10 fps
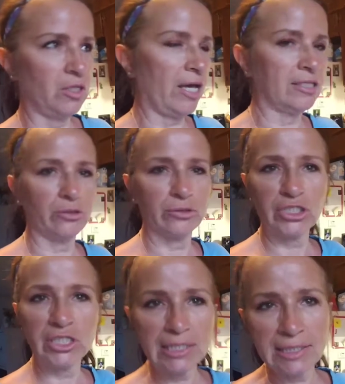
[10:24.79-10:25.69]
add your
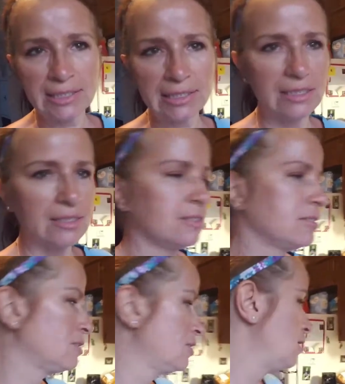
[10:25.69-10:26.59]
cheeses
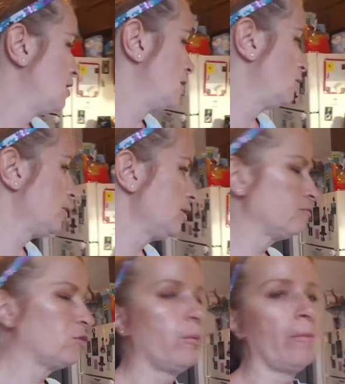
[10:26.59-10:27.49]
and what have you.